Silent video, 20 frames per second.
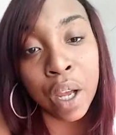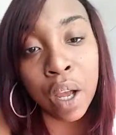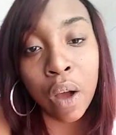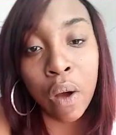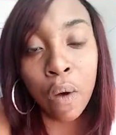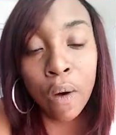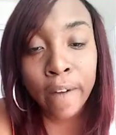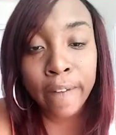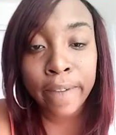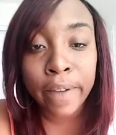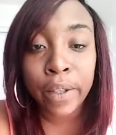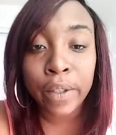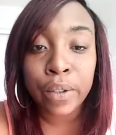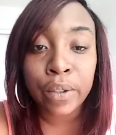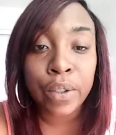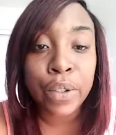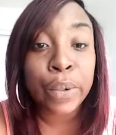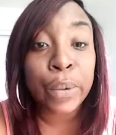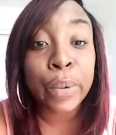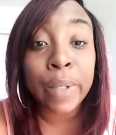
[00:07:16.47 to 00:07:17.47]
or feel
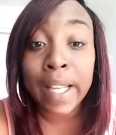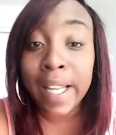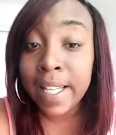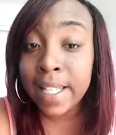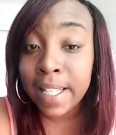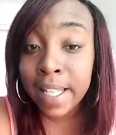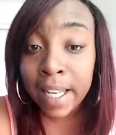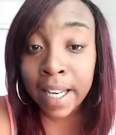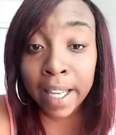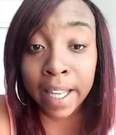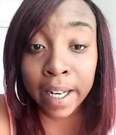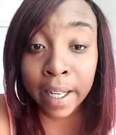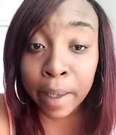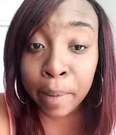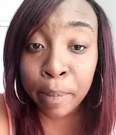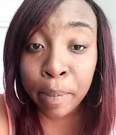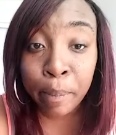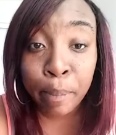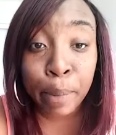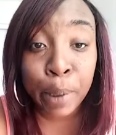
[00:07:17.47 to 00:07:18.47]
too lazy to get up
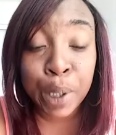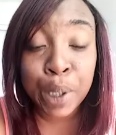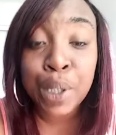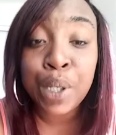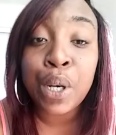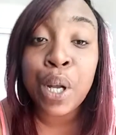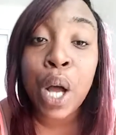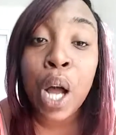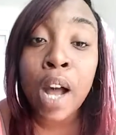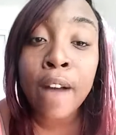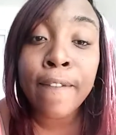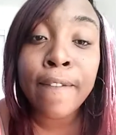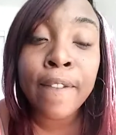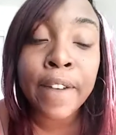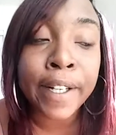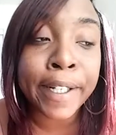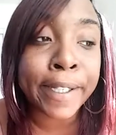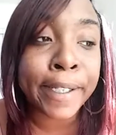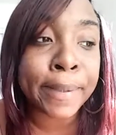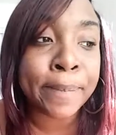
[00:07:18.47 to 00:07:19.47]
and push it off.
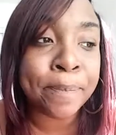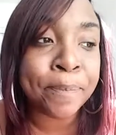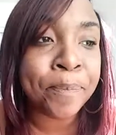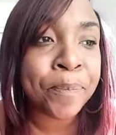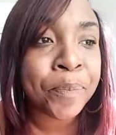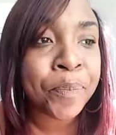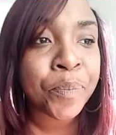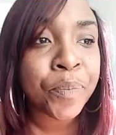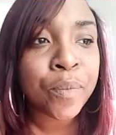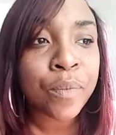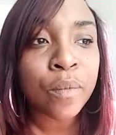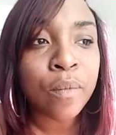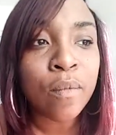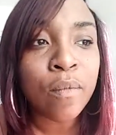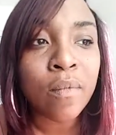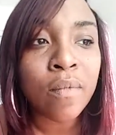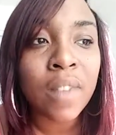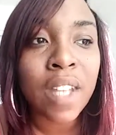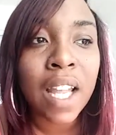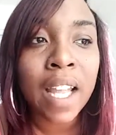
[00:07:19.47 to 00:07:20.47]
Um,
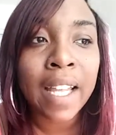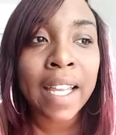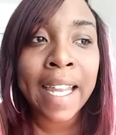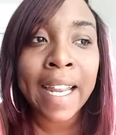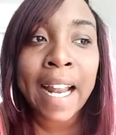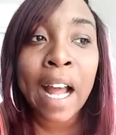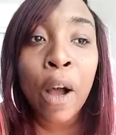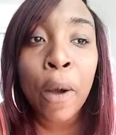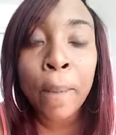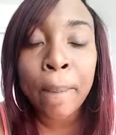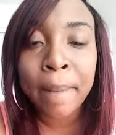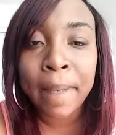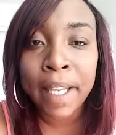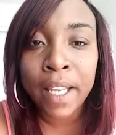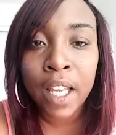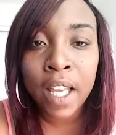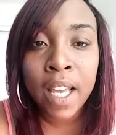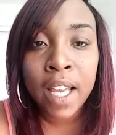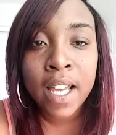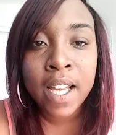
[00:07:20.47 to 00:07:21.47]
get out, meet
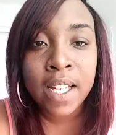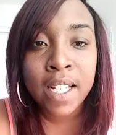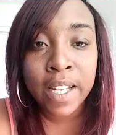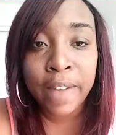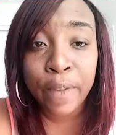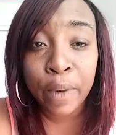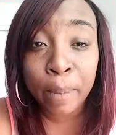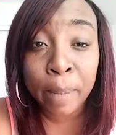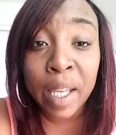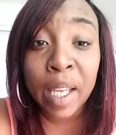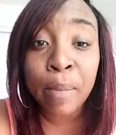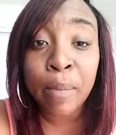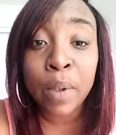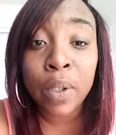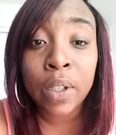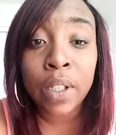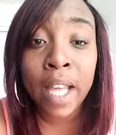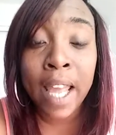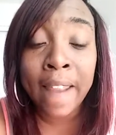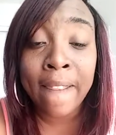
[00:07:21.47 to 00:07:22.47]
different
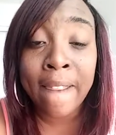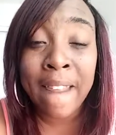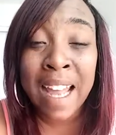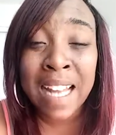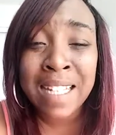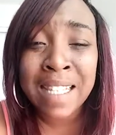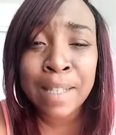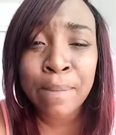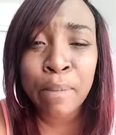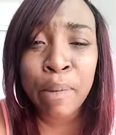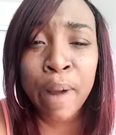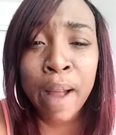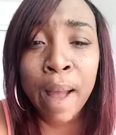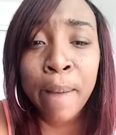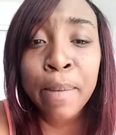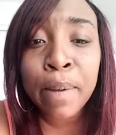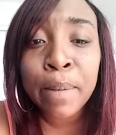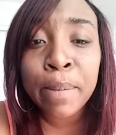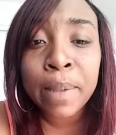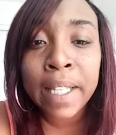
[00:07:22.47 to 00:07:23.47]
people. And that's
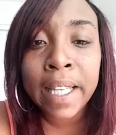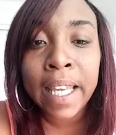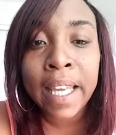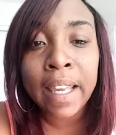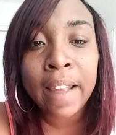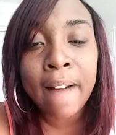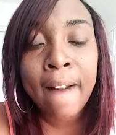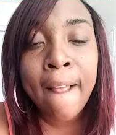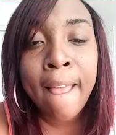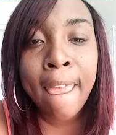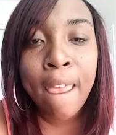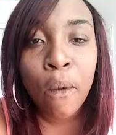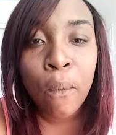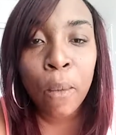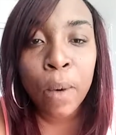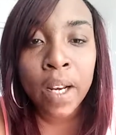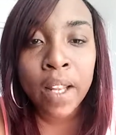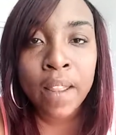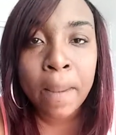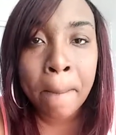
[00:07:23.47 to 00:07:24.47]
probably one
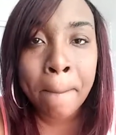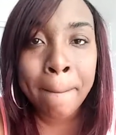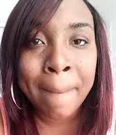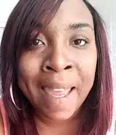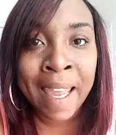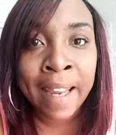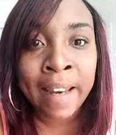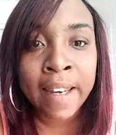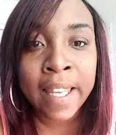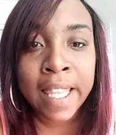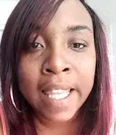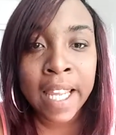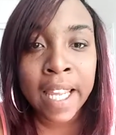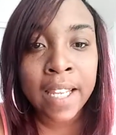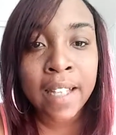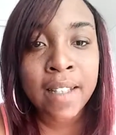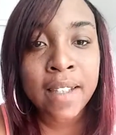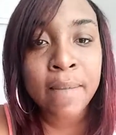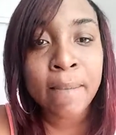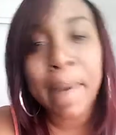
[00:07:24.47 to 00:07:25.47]
of the main
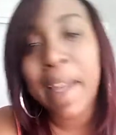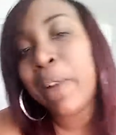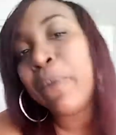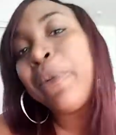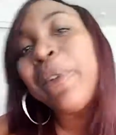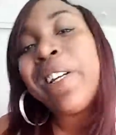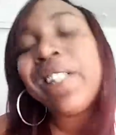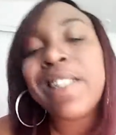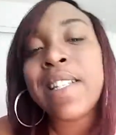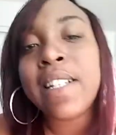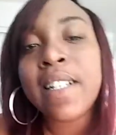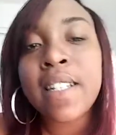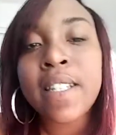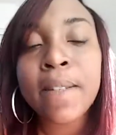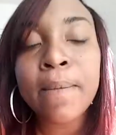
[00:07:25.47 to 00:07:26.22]
things, main reasons.